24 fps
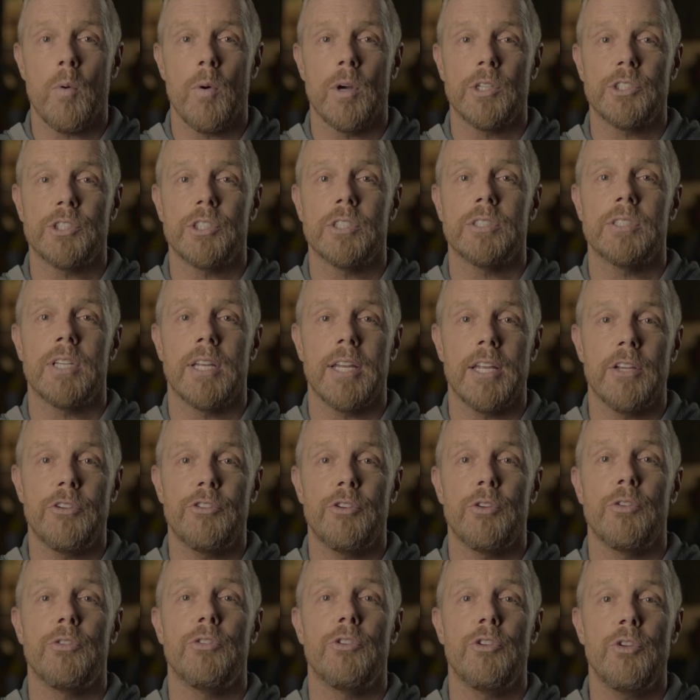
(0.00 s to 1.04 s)
questions and
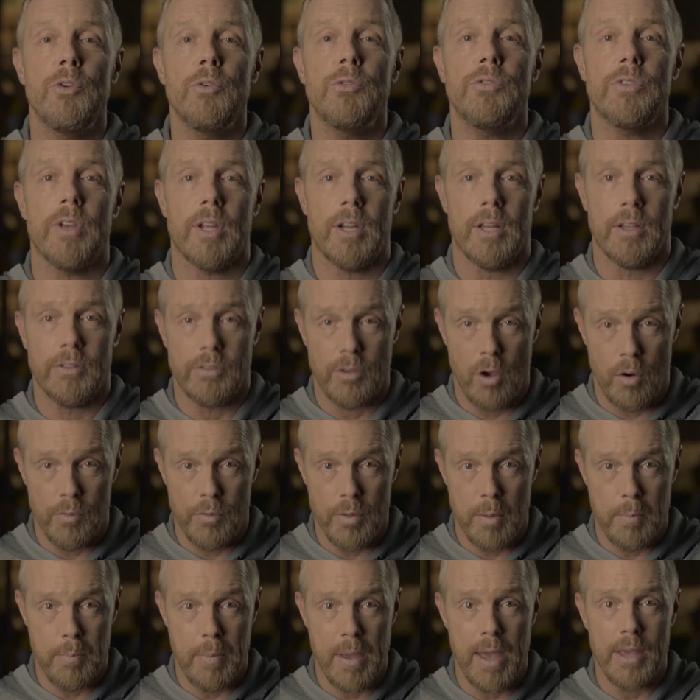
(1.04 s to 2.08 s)
issues you sent us over
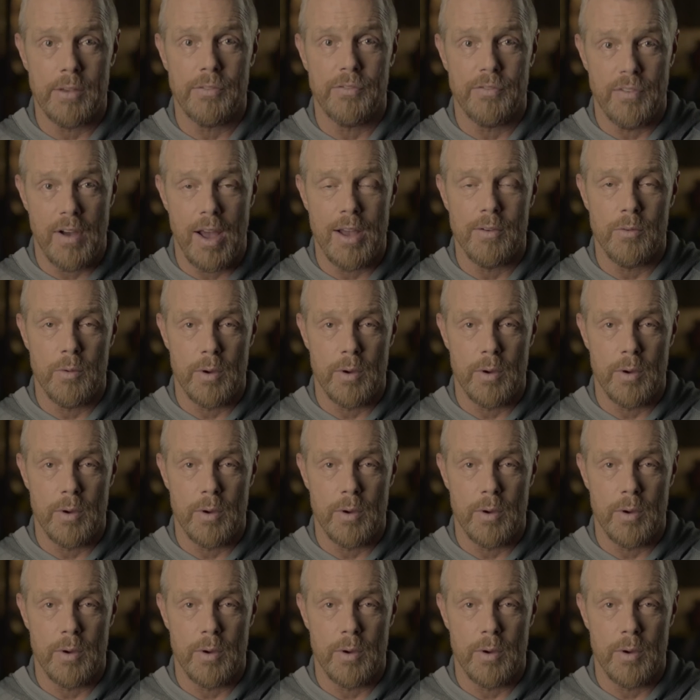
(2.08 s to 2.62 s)
the past 5